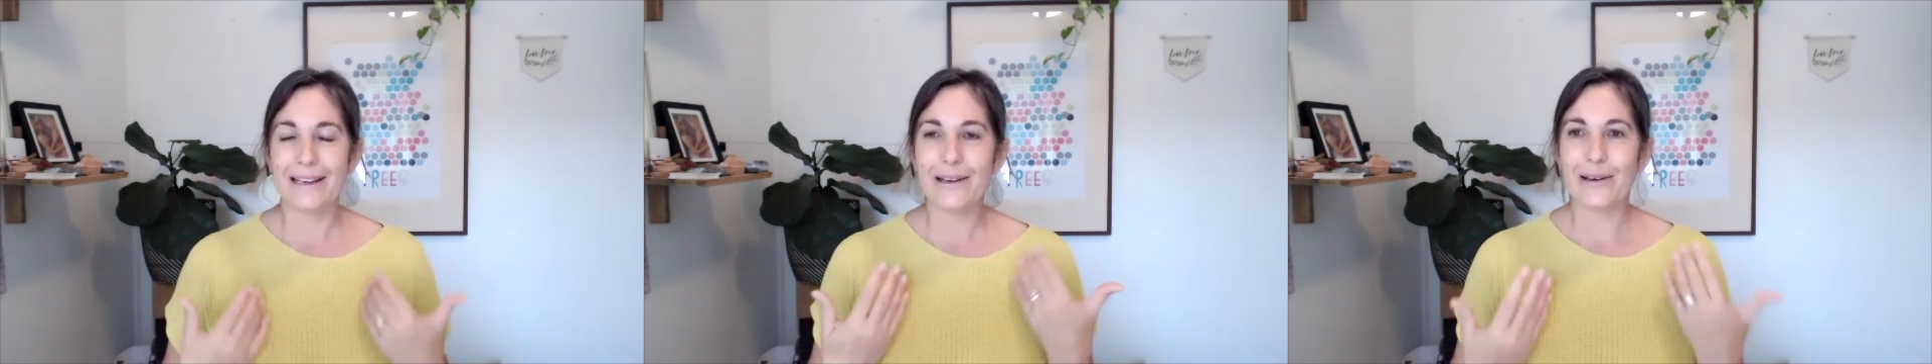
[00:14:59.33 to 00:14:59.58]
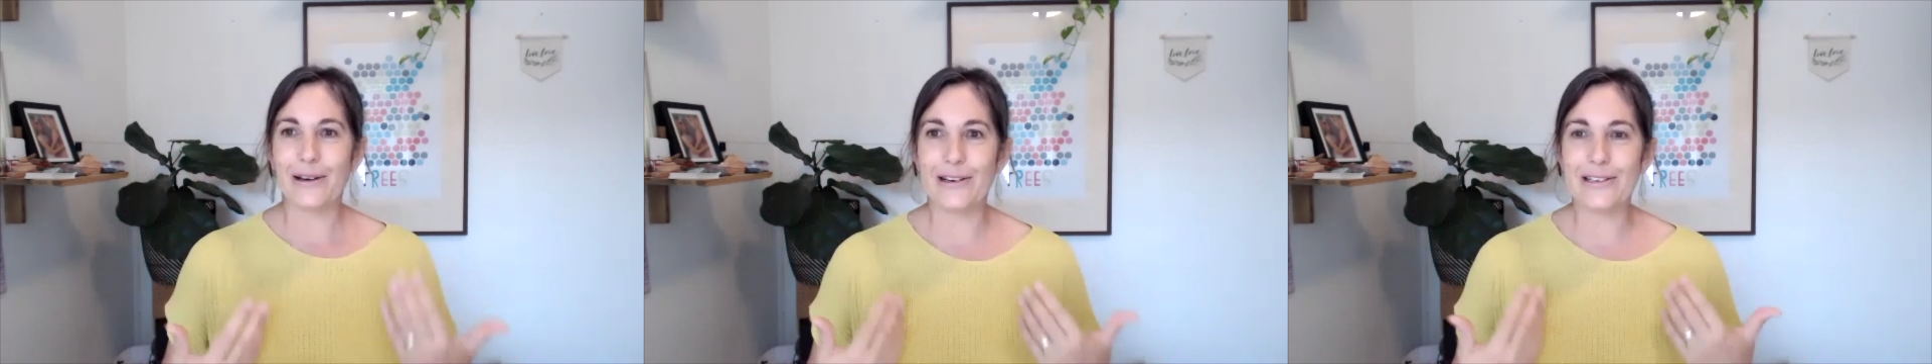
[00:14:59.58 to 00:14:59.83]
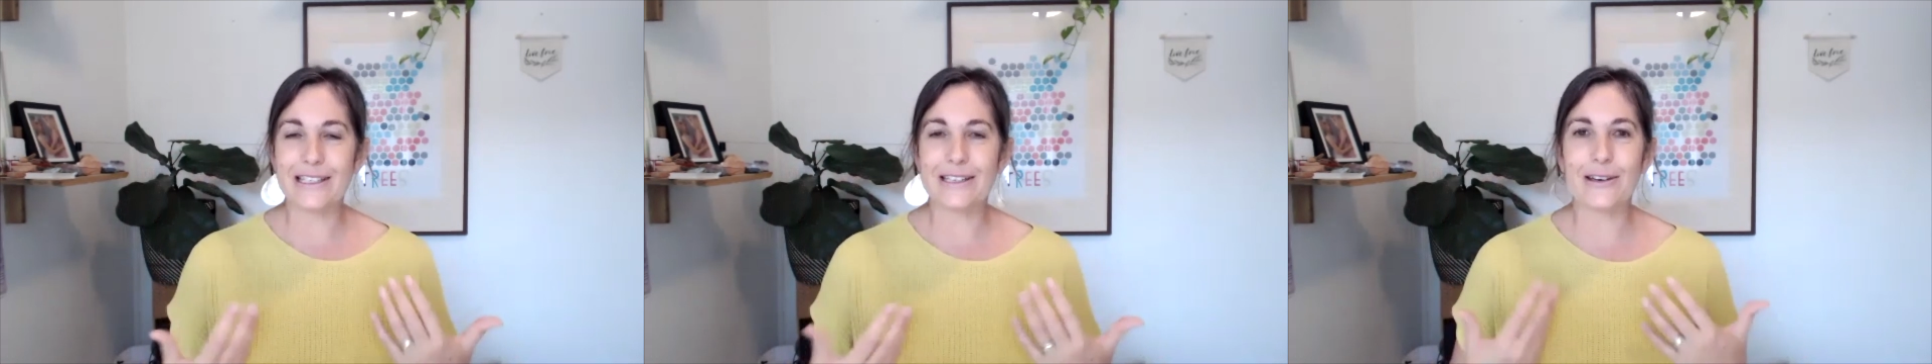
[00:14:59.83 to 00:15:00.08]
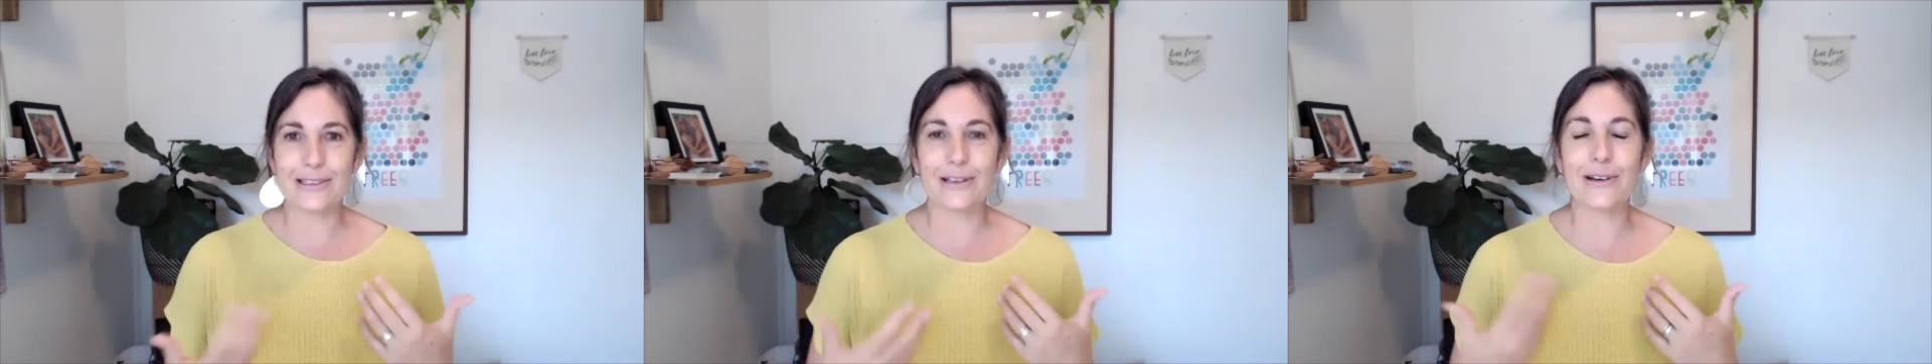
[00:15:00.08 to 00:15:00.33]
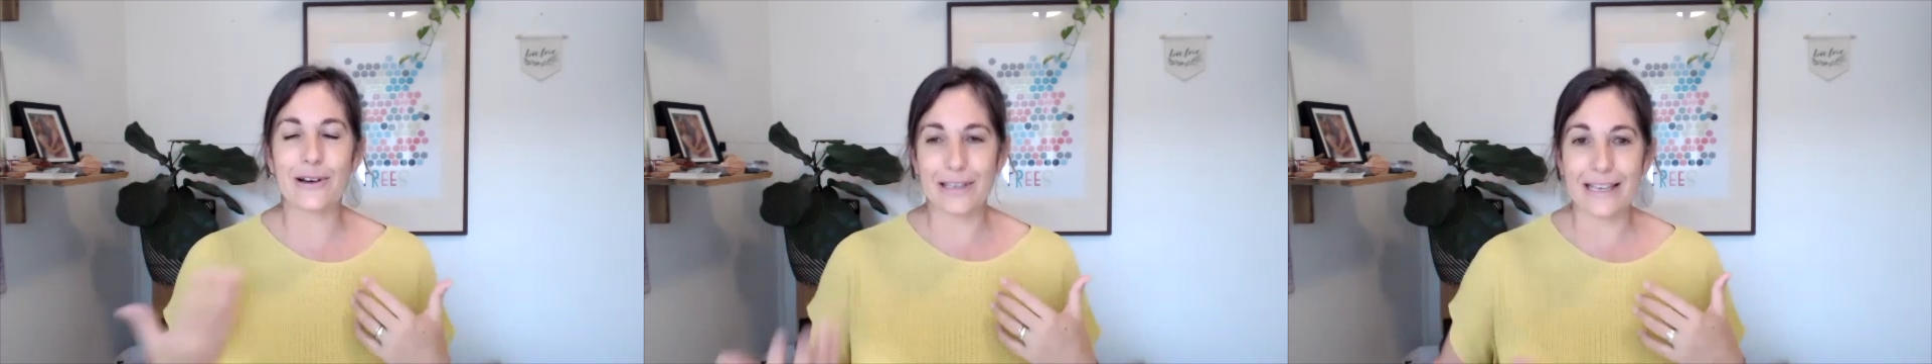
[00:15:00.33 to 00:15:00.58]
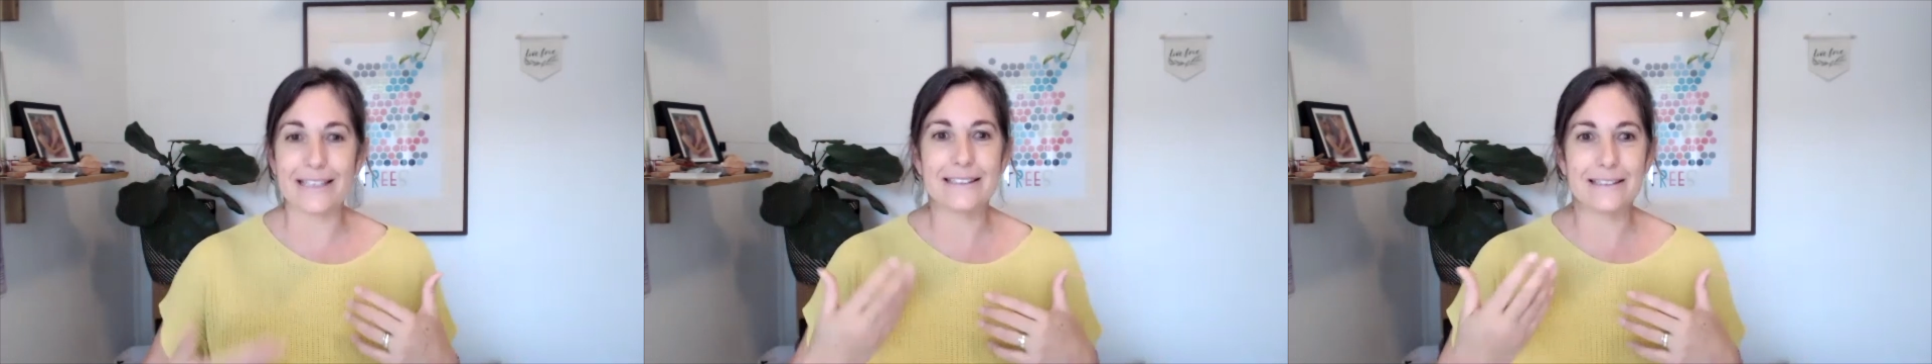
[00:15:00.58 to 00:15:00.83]
urging you to go,
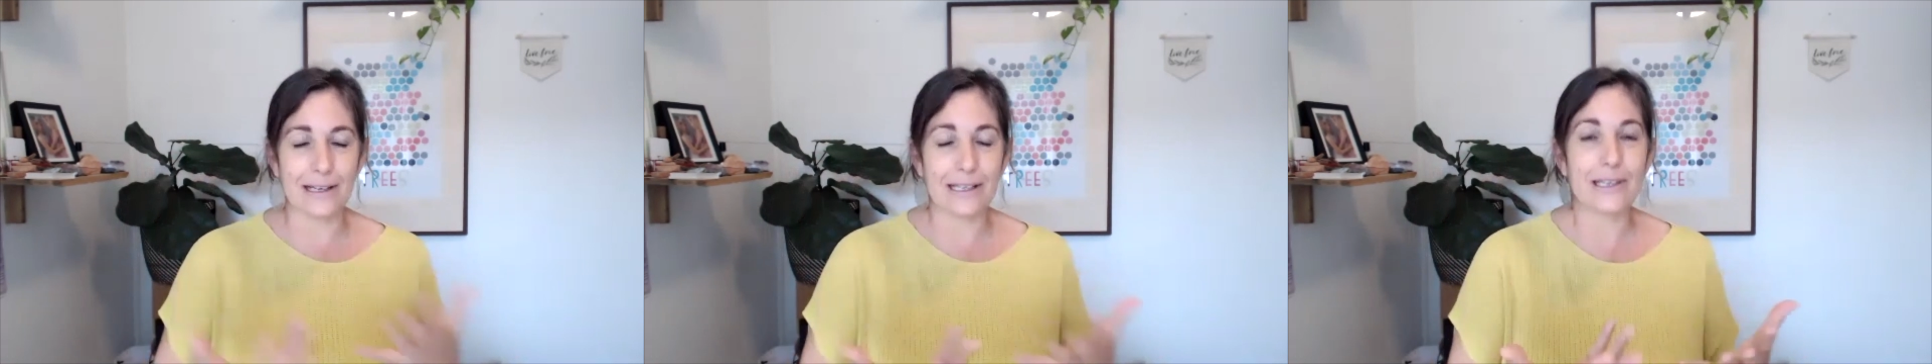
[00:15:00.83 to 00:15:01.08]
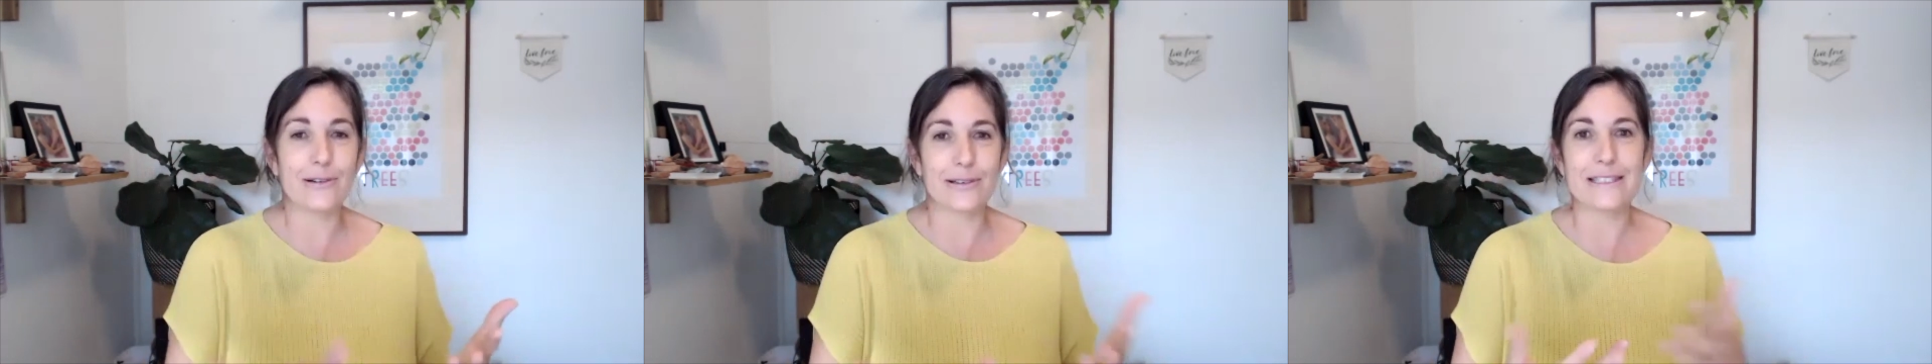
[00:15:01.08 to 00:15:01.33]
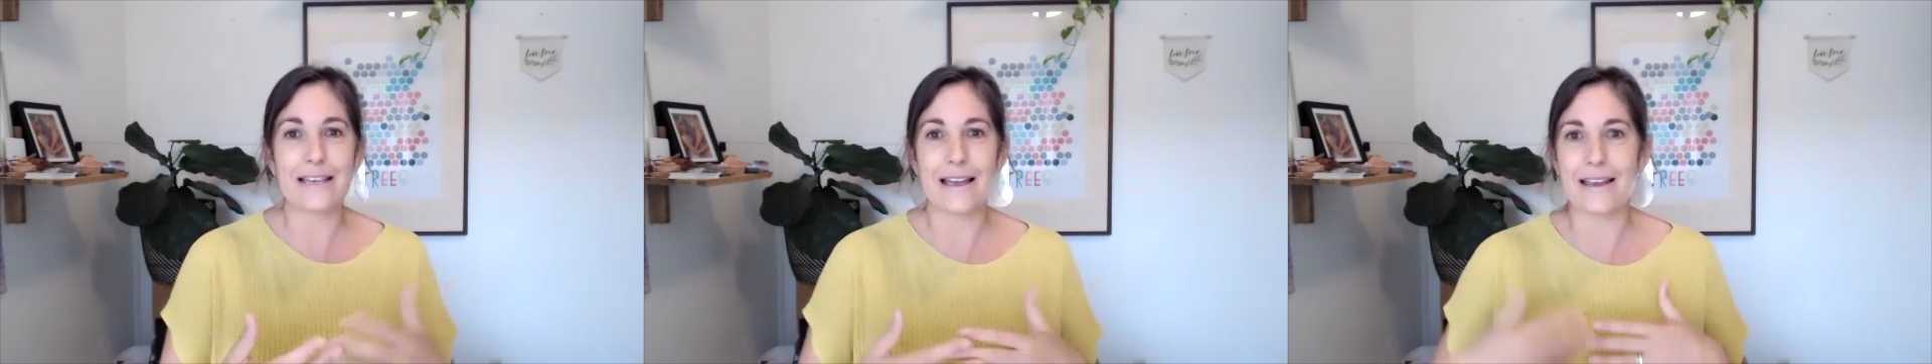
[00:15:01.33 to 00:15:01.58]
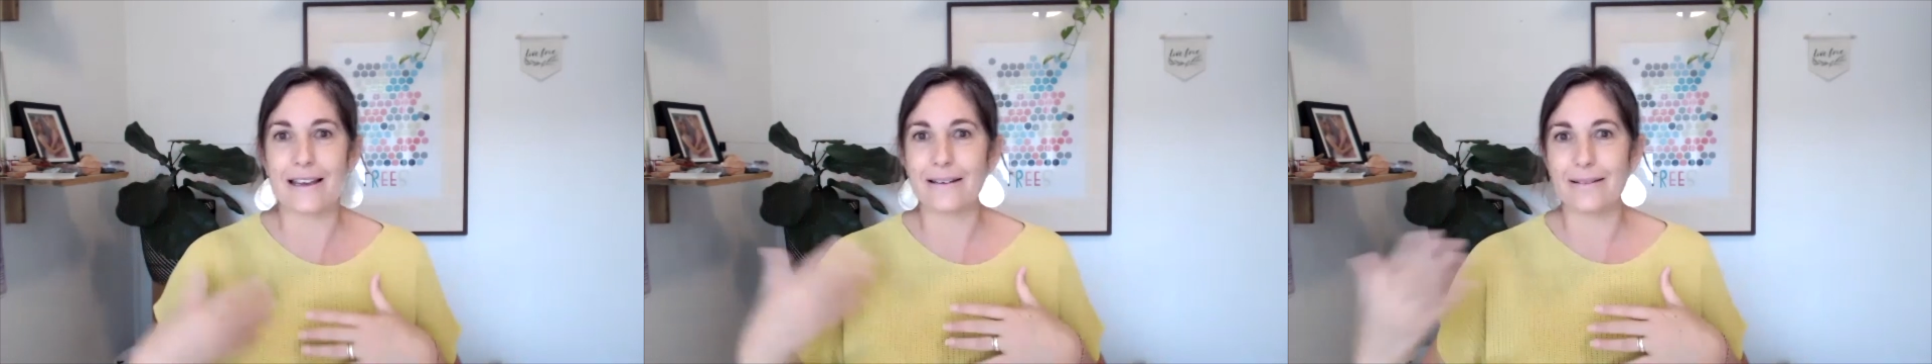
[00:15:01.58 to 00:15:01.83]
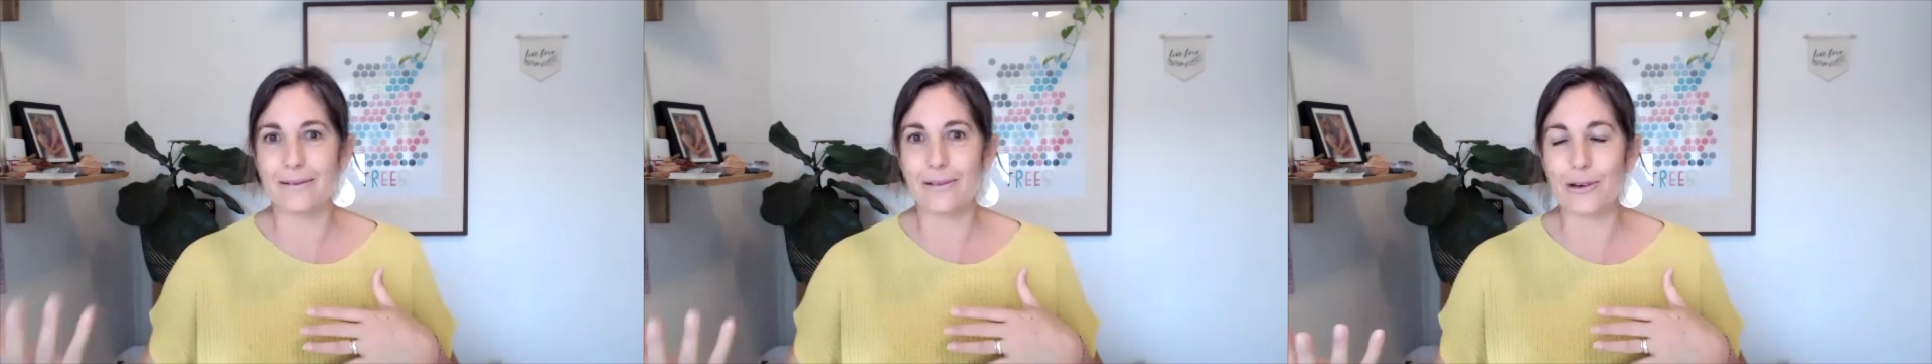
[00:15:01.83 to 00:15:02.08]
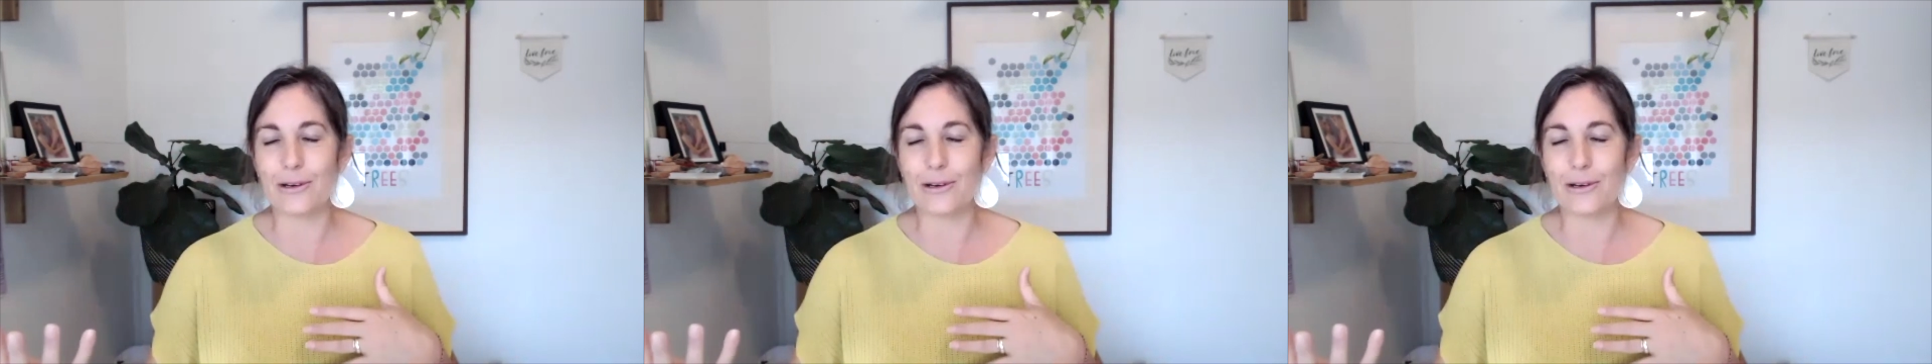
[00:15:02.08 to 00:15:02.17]
yes, like you were saying, no to